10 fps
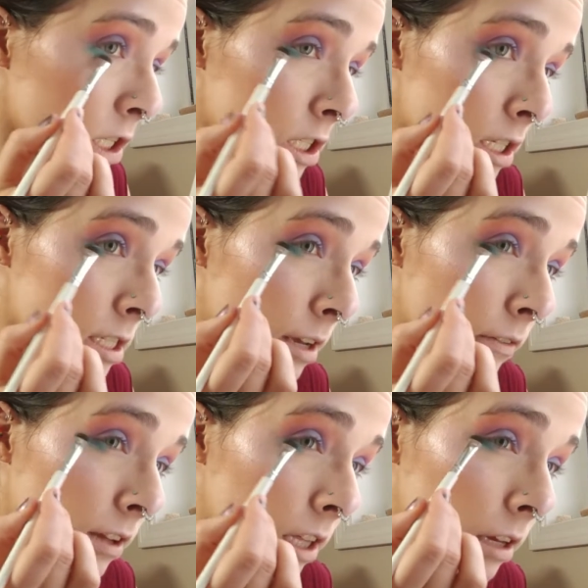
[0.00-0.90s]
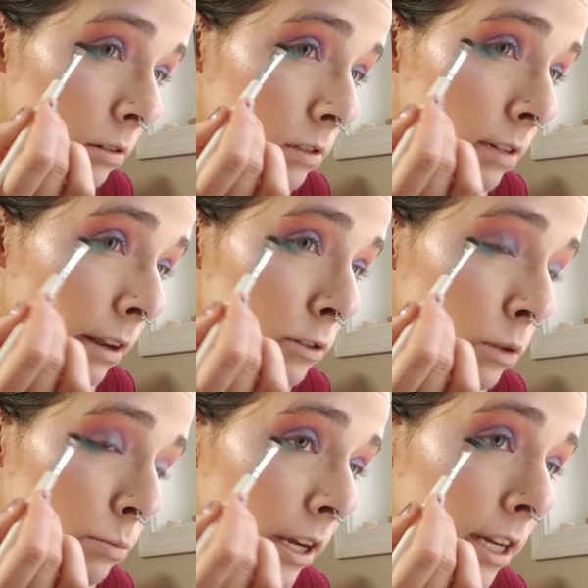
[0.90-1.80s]
Just because I feel like sometimes
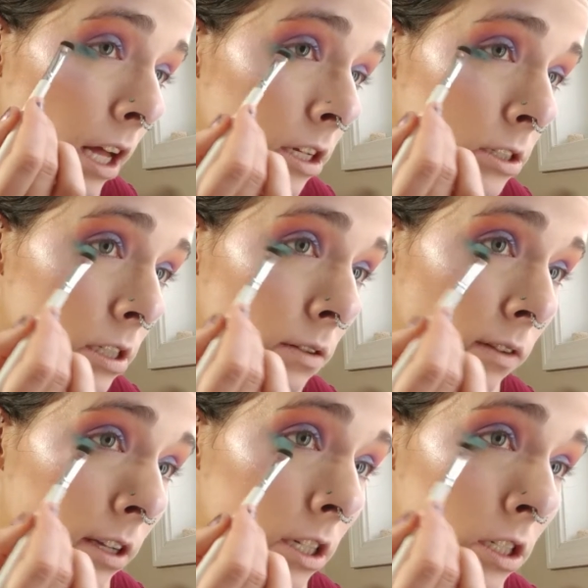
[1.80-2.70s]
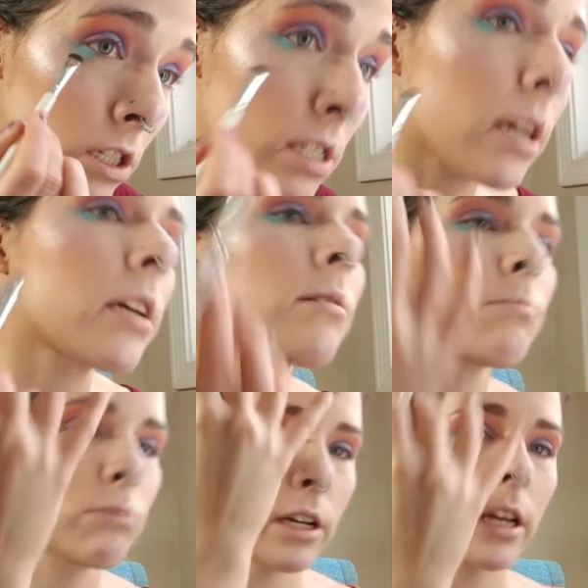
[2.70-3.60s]
with bright colors, it's fun to just like
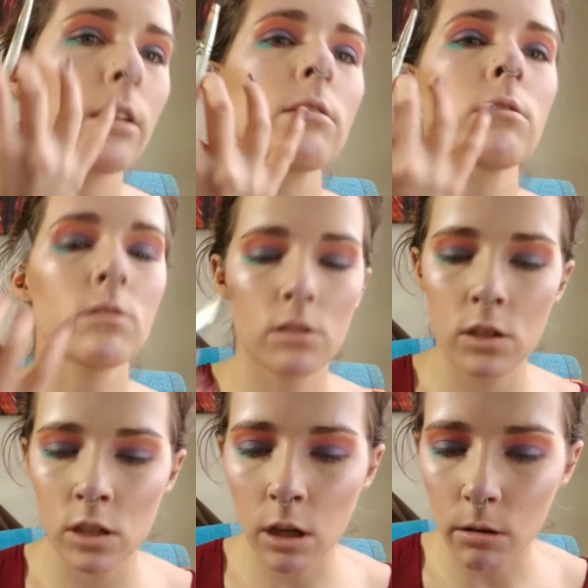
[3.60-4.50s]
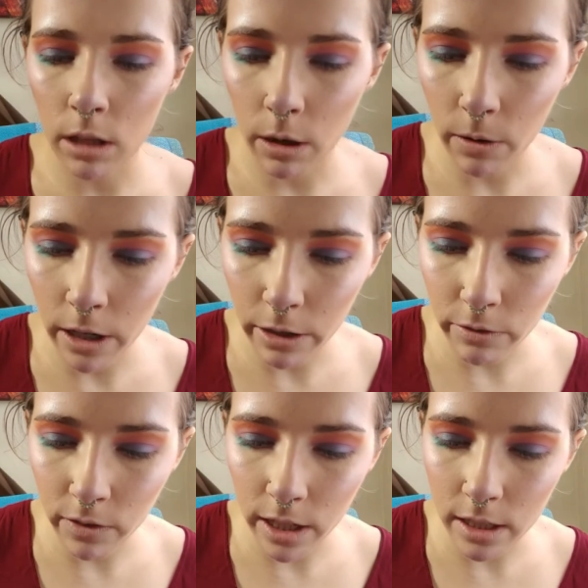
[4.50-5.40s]
bring it so low on your
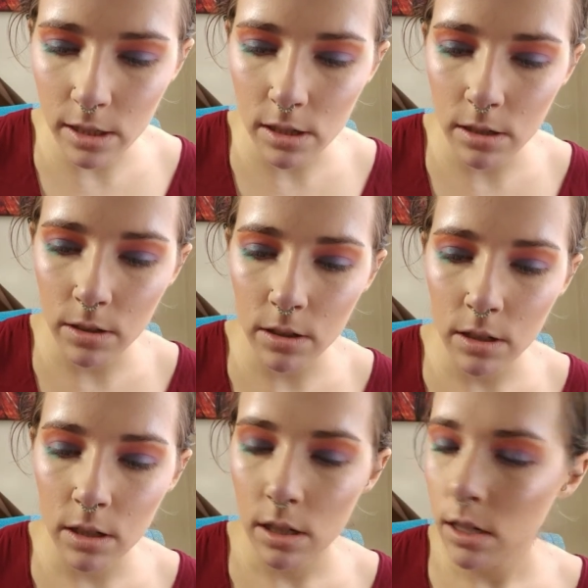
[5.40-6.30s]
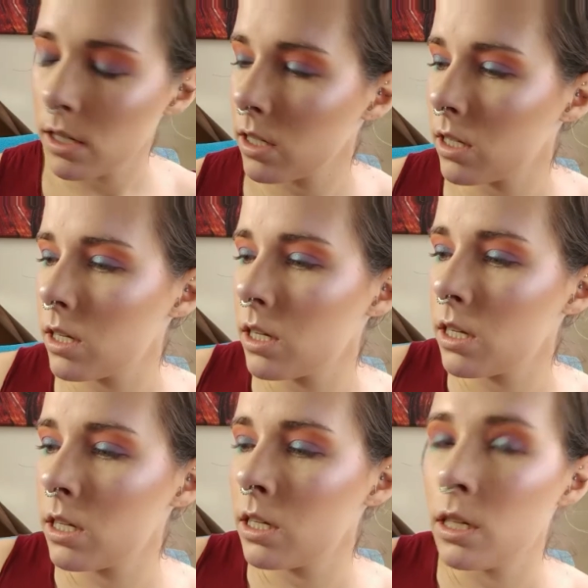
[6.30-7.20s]
face
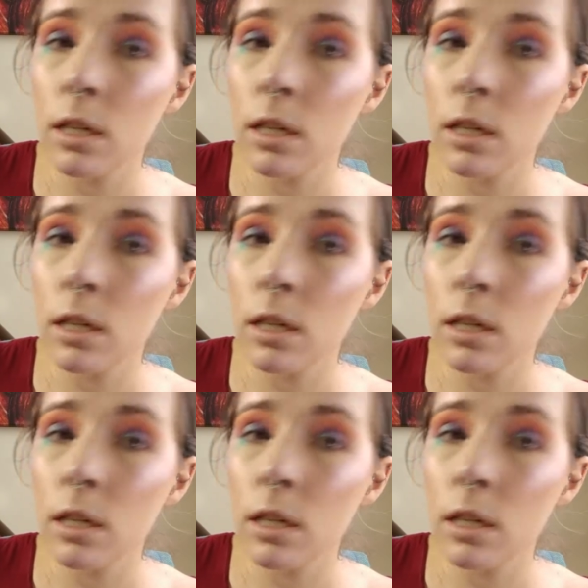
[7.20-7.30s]
to